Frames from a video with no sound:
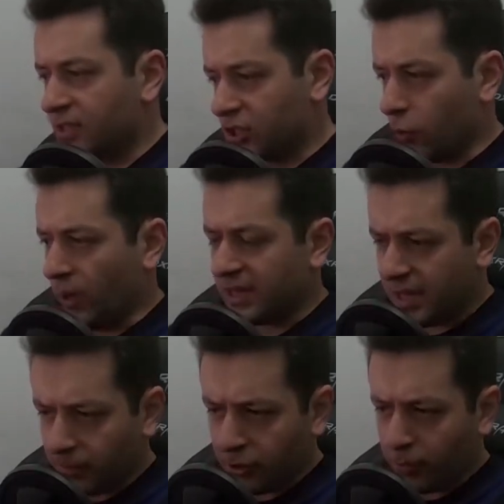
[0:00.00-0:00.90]
So I
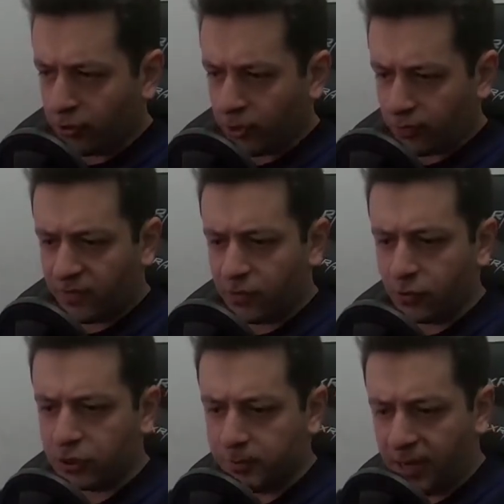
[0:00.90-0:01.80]
stumbled upon the
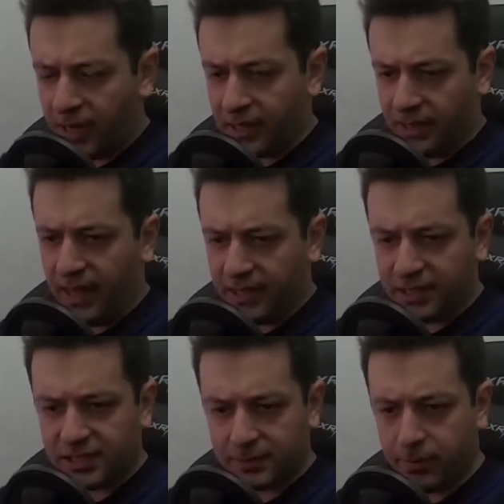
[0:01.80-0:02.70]
reviews by
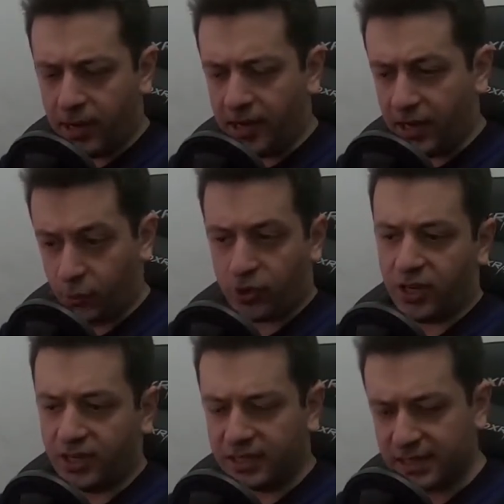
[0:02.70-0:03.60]
Linus, by Hardware
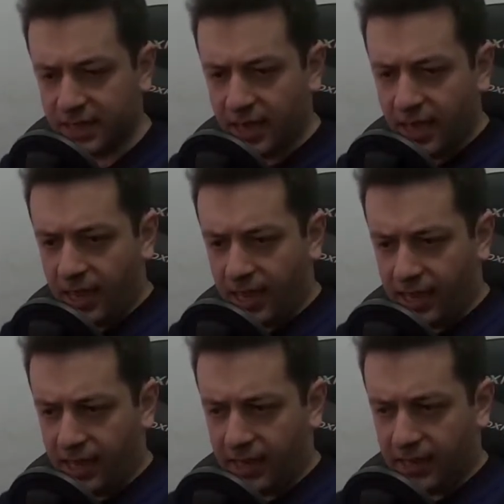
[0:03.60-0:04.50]
Canucks,
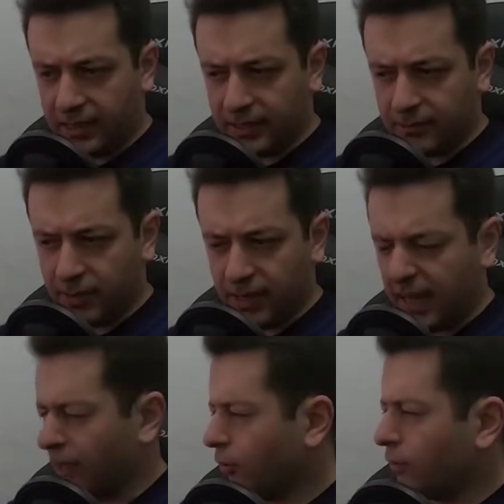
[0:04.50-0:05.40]
and
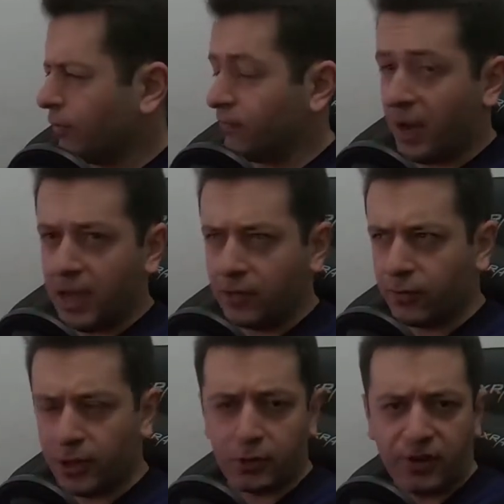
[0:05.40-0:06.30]
by, I don't know, by
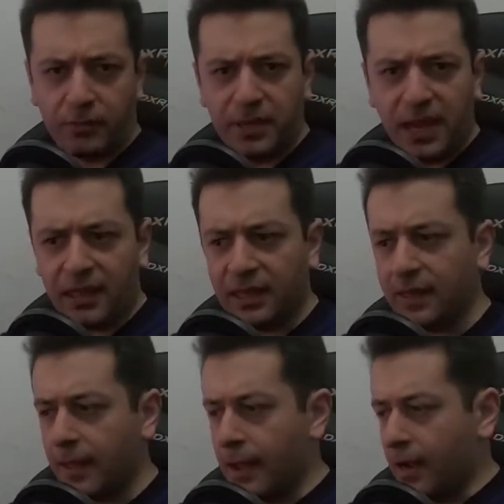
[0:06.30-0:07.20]
Random from P, I
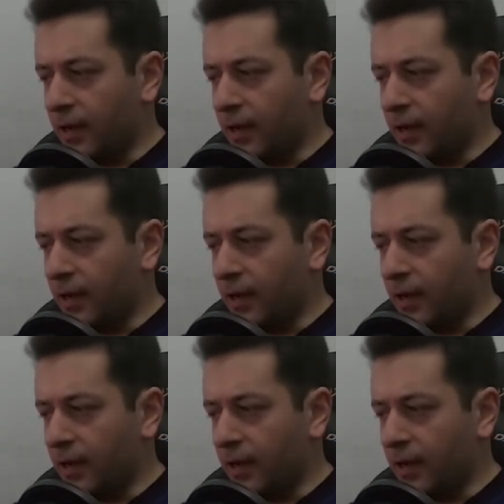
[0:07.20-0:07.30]
think.